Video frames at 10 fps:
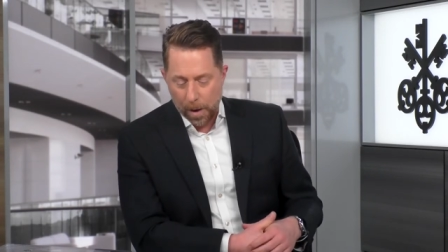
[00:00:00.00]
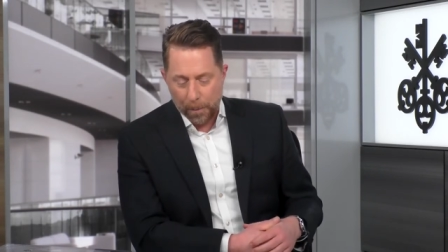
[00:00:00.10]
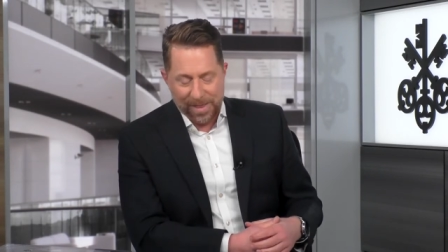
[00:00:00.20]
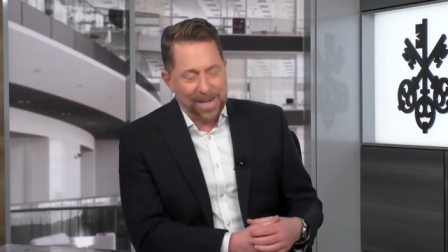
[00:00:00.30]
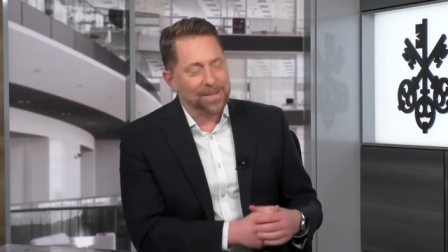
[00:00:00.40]

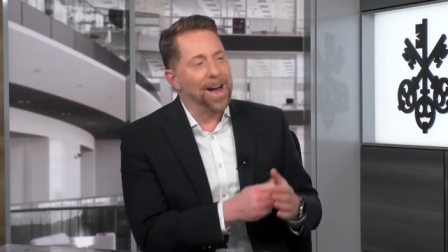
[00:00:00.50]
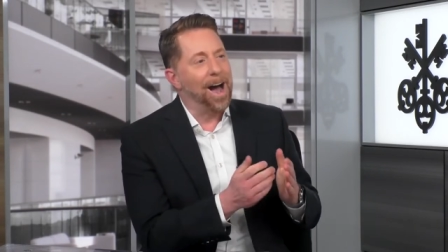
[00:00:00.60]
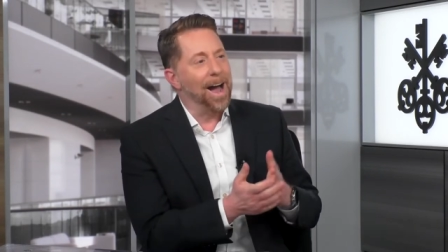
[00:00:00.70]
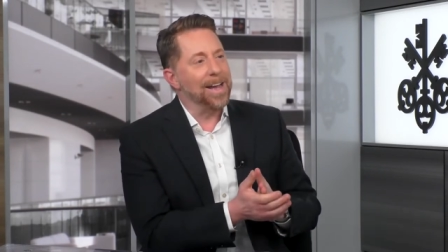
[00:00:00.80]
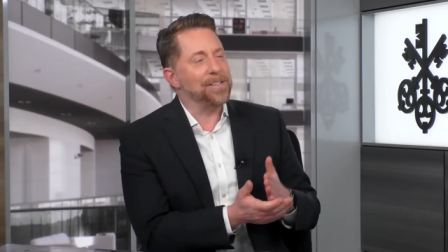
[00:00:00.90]
But that's the
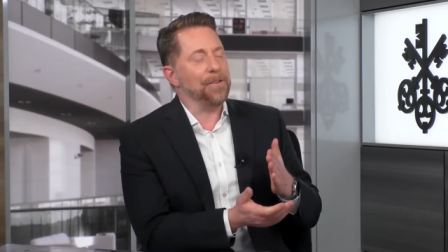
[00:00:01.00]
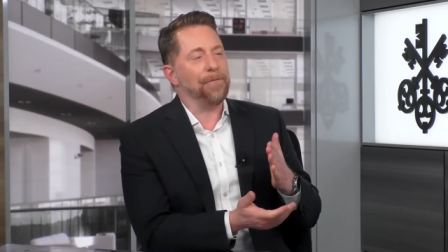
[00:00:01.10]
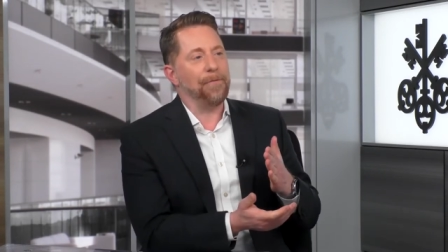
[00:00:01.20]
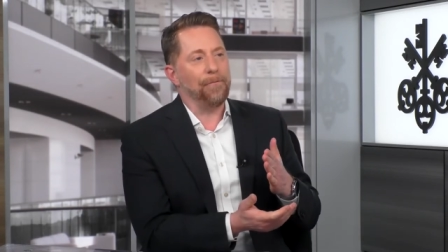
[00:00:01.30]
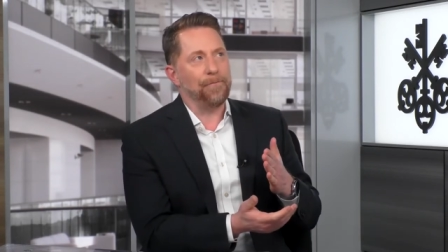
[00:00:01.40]
highest in
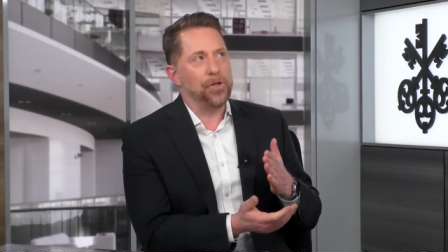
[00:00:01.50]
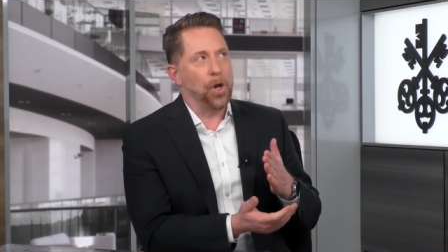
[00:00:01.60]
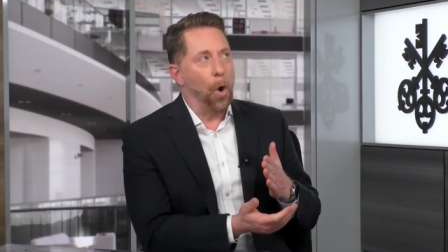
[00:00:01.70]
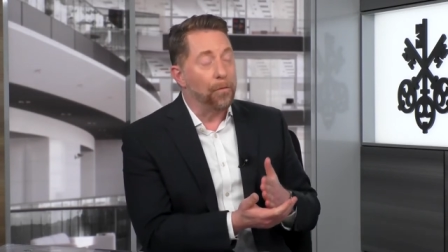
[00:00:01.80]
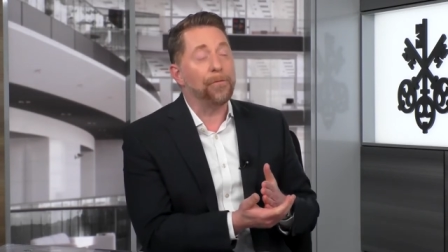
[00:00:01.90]

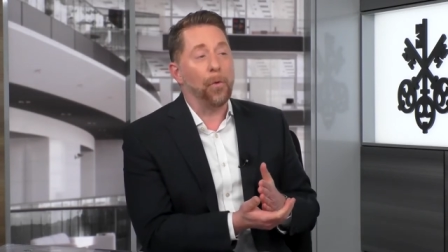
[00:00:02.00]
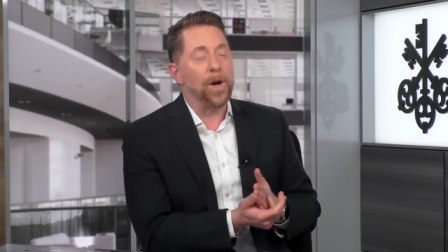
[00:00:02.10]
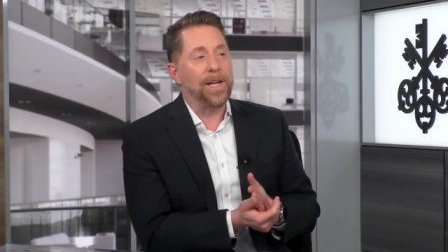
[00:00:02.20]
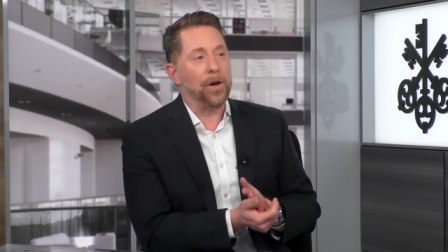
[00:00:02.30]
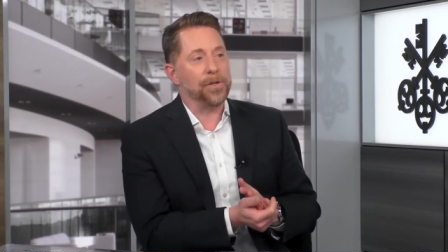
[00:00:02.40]
over
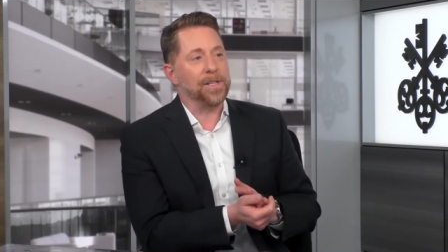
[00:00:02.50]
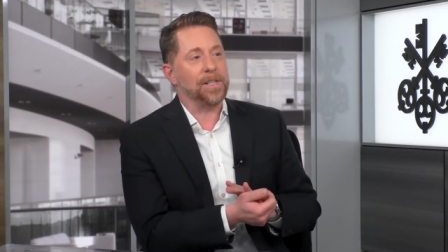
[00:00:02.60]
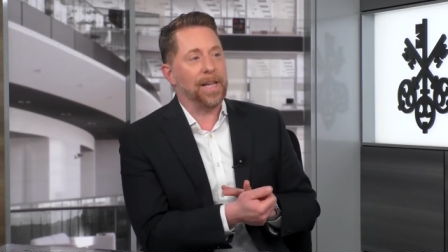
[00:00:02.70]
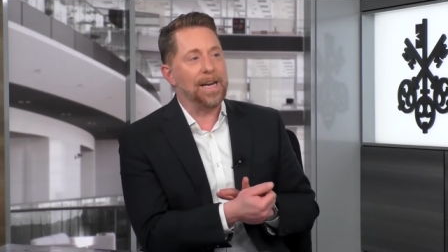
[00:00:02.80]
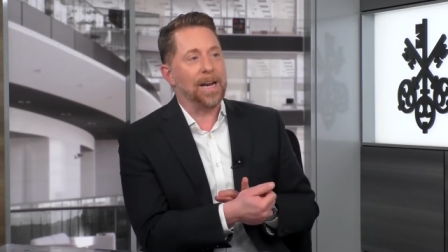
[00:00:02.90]
40 years since
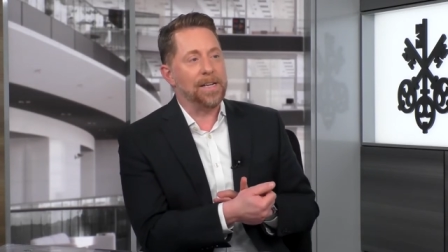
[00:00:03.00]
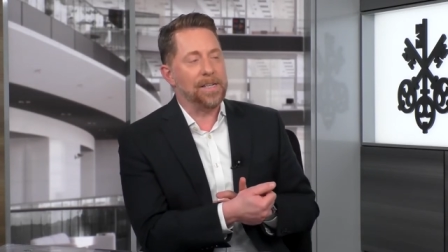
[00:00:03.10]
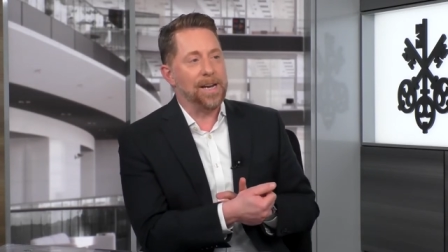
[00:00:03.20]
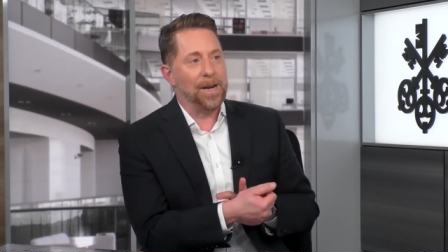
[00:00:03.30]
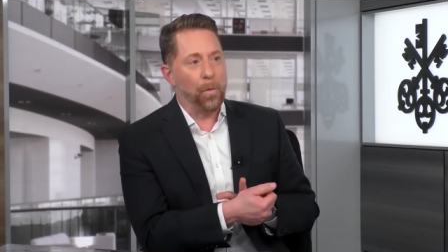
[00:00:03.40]
late
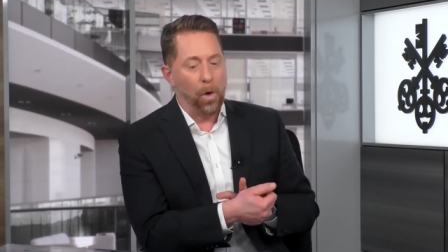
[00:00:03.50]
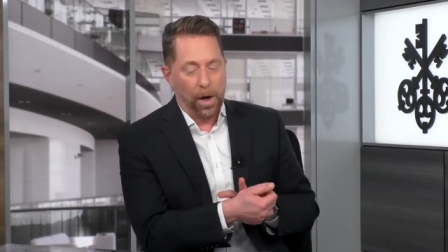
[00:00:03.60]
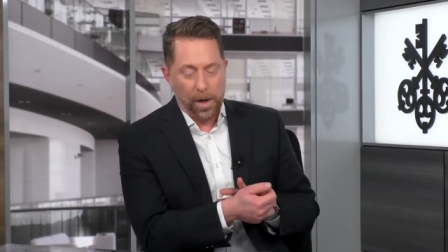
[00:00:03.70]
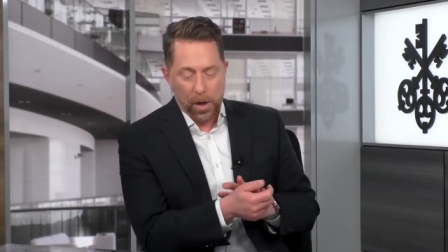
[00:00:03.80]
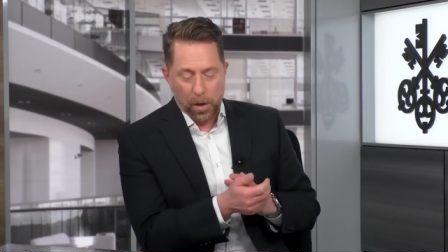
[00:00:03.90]

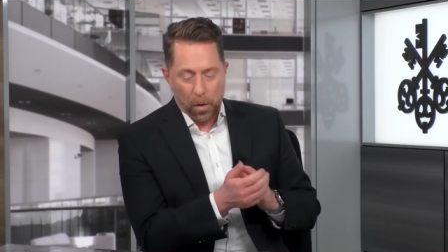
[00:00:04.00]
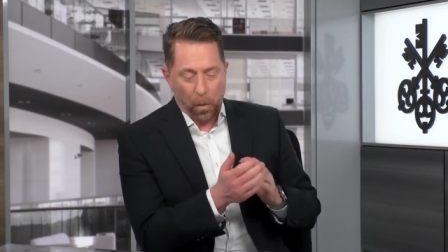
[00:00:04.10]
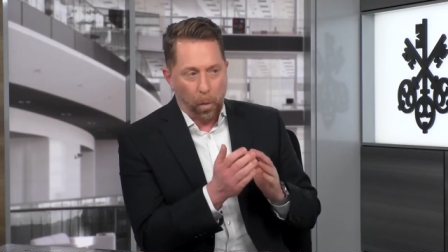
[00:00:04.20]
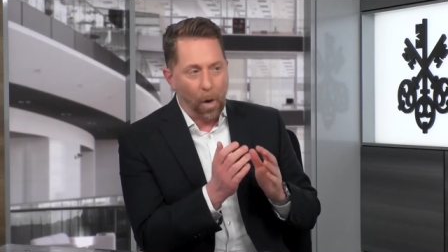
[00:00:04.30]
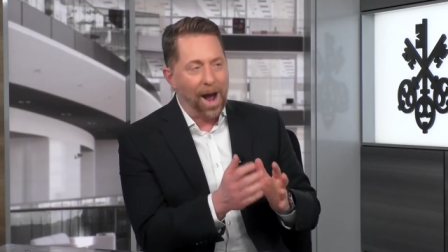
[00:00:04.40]
1981.
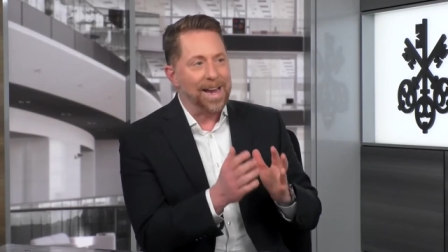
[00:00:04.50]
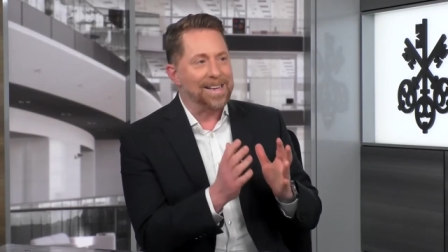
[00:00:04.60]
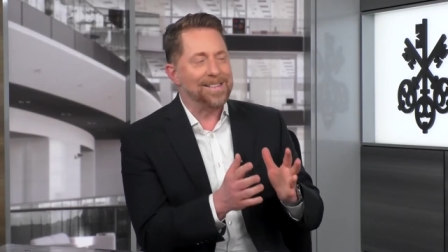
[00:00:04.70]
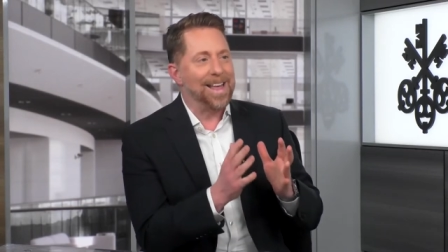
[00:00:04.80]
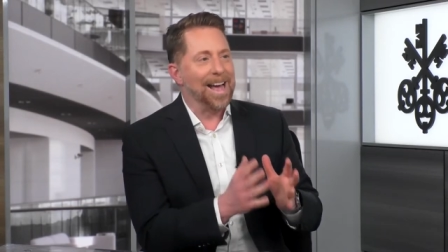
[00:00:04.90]
Why
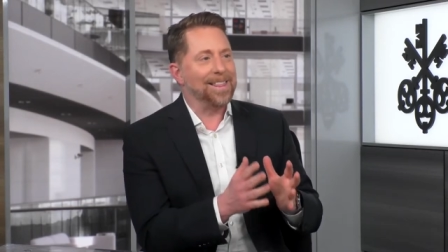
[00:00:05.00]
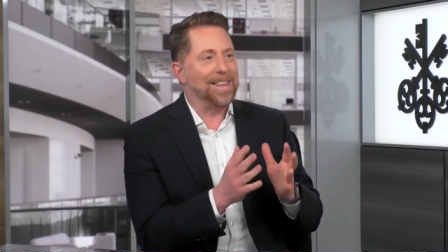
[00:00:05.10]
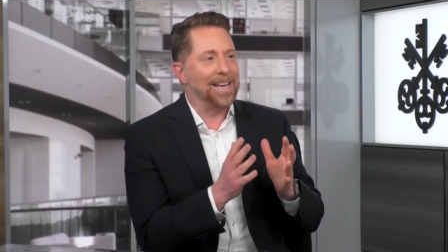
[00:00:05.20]
is that the